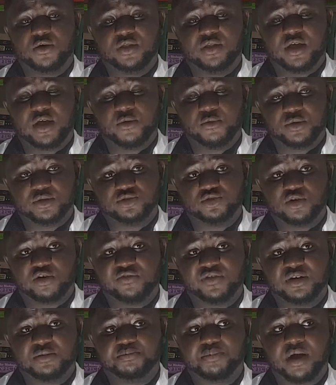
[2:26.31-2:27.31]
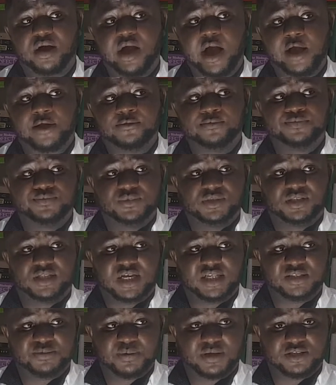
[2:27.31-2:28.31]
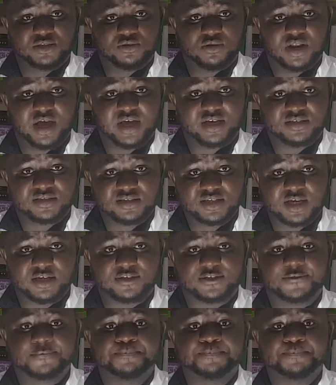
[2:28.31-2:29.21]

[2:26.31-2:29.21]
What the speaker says: the resolving power in that particular extent.